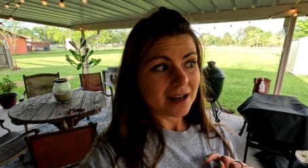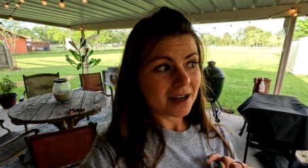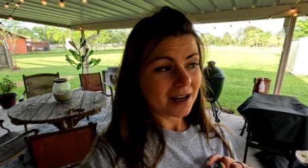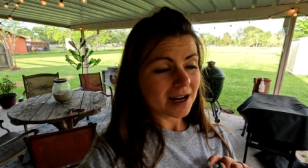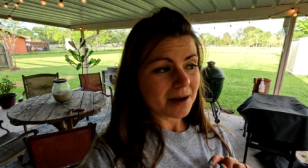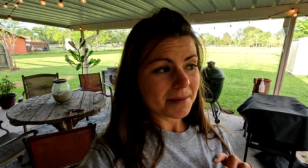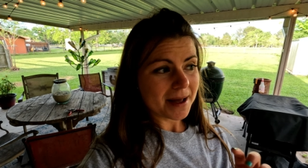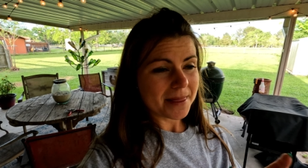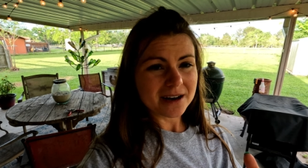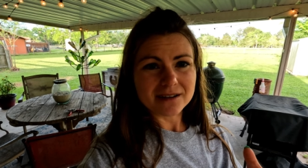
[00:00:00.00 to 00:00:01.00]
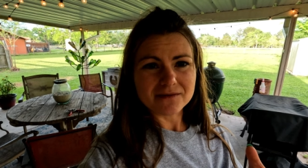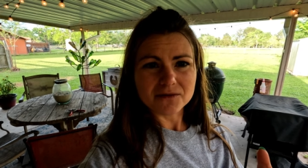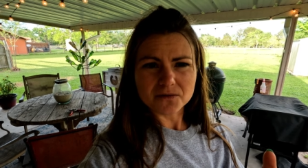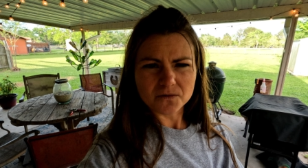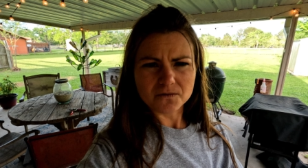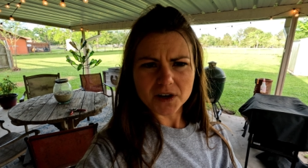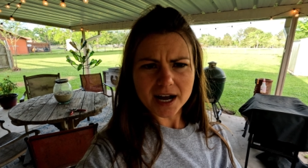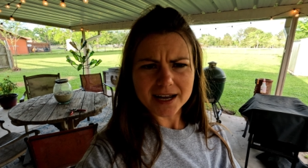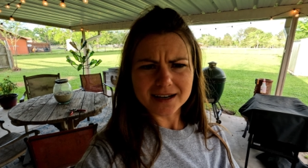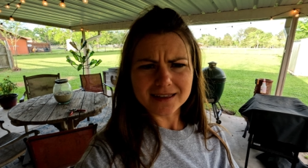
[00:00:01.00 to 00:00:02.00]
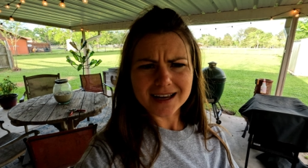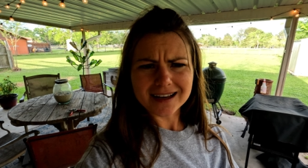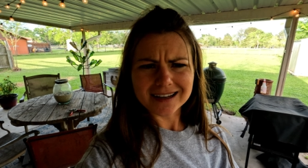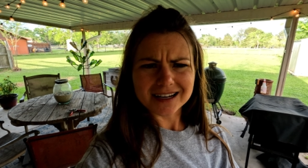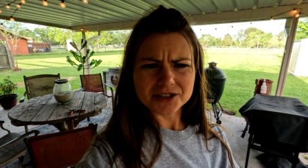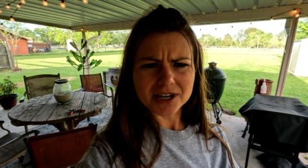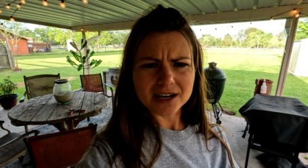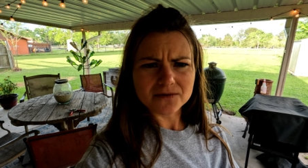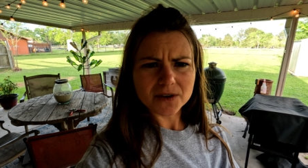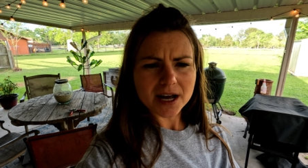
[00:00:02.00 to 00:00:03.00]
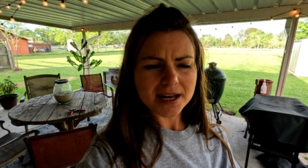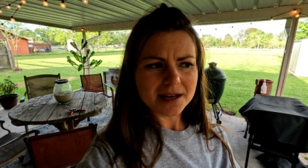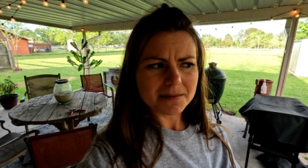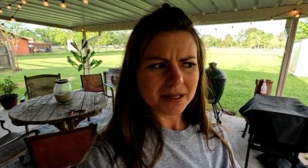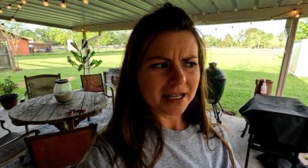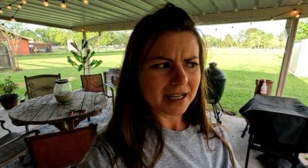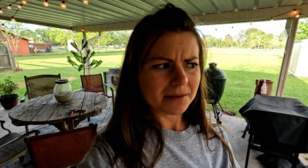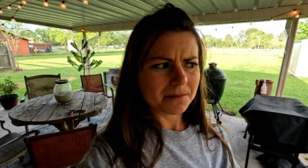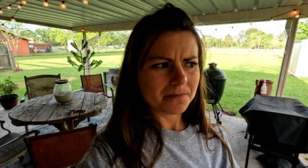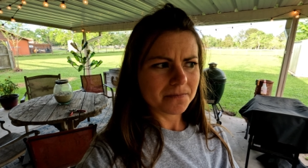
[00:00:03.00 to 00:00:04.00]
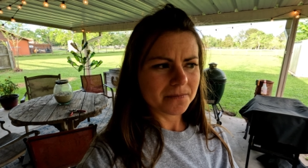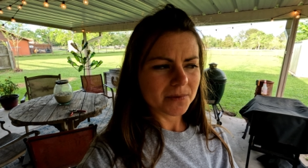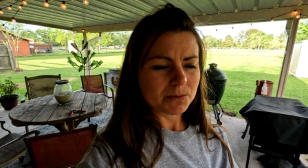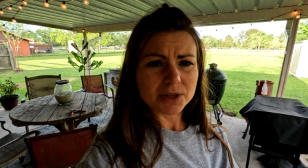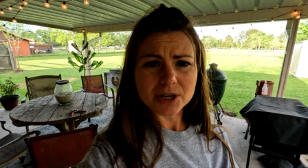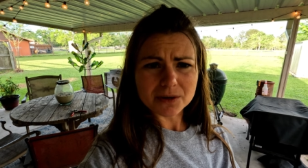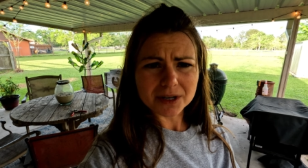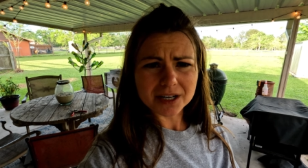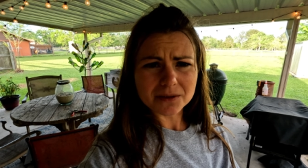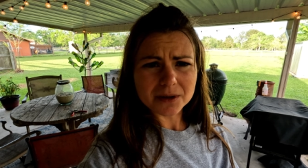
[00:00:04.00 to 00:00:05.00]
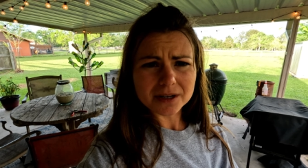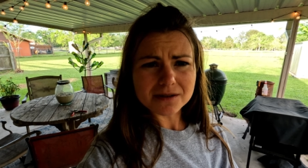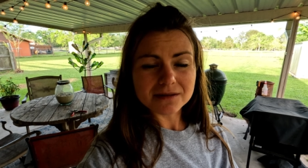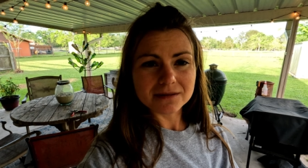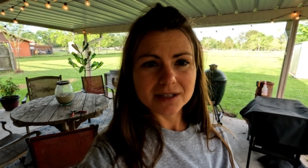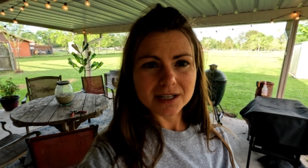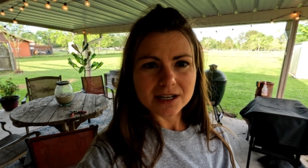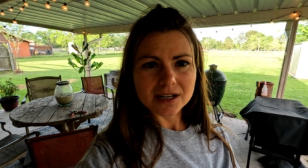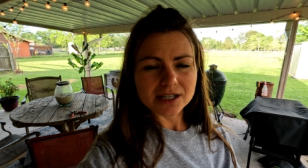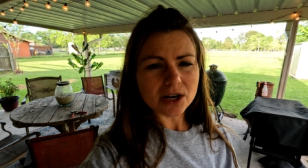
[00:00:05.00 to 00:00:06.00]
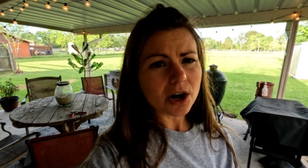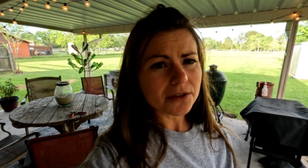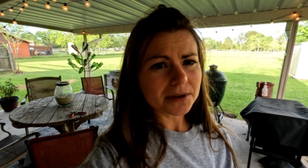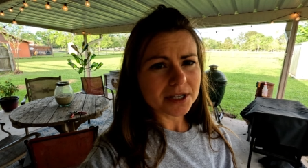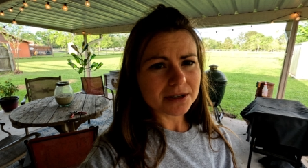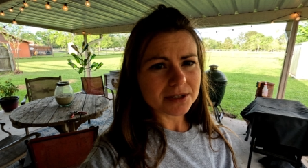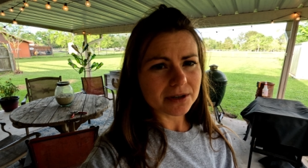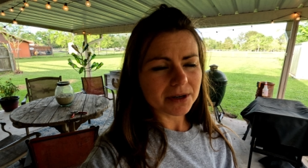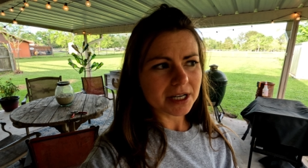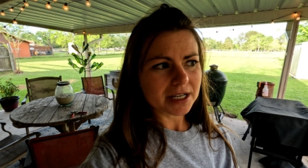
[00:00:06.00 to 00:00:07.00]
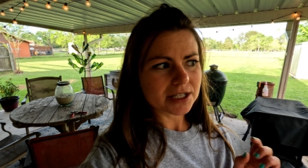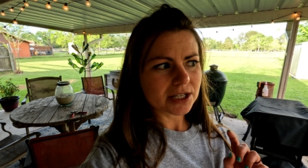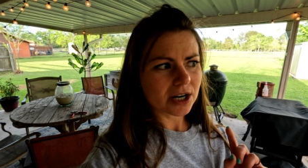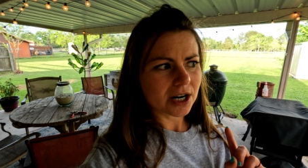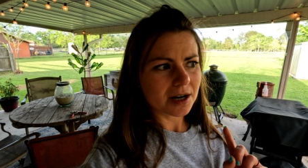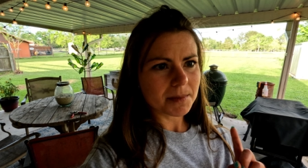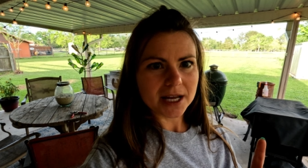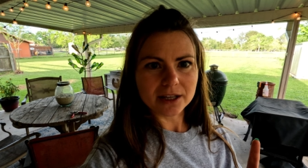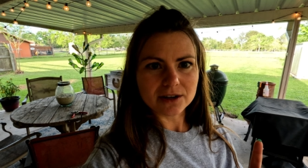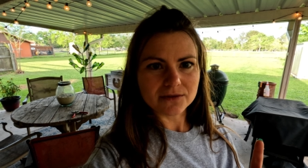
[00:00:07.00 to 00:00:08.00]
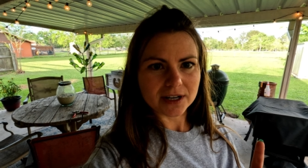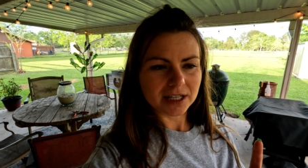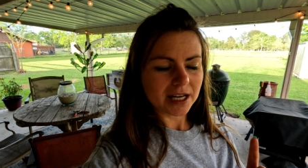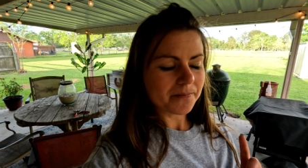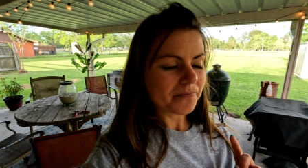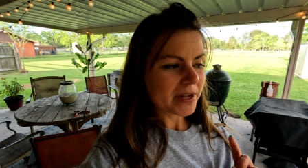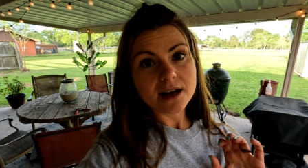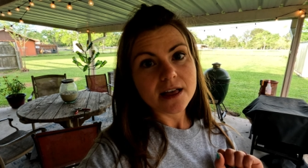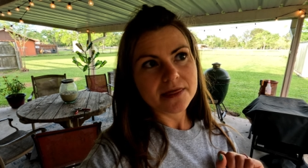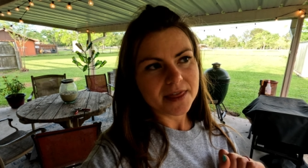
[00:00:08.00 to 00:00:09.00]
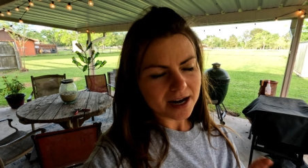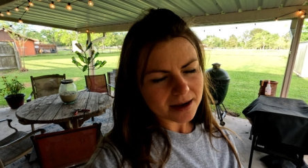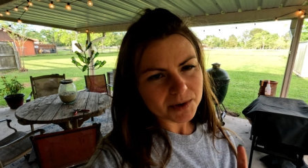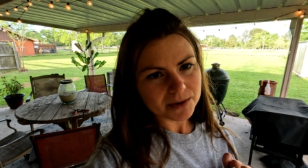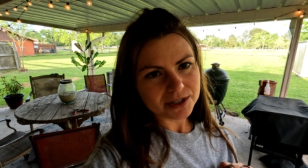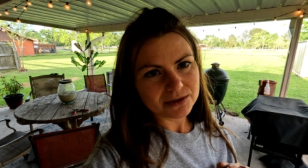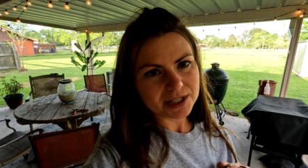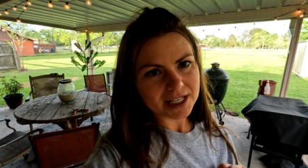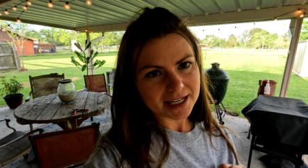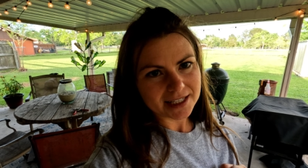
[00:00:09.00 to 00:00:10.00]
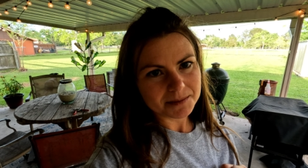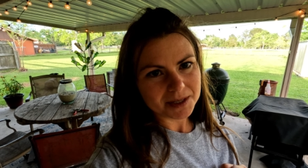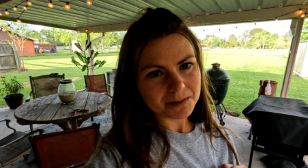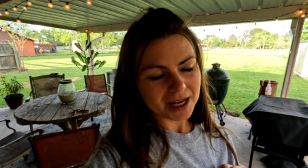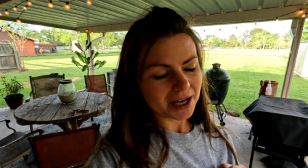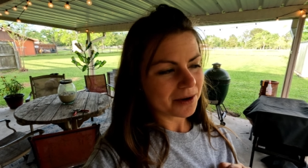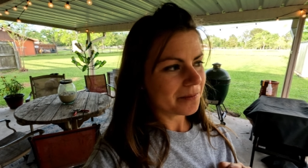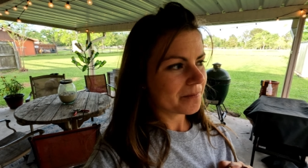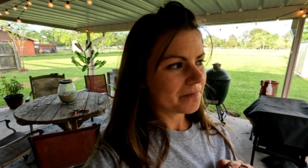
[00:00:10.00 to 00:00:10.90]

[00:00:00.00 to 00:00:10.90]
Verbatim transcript: um, and then fry it in that. Can I try and fry it? But like a, with coconut oil, because all three of those ingredients are paleo friendly. Then I'm going to slice up some mango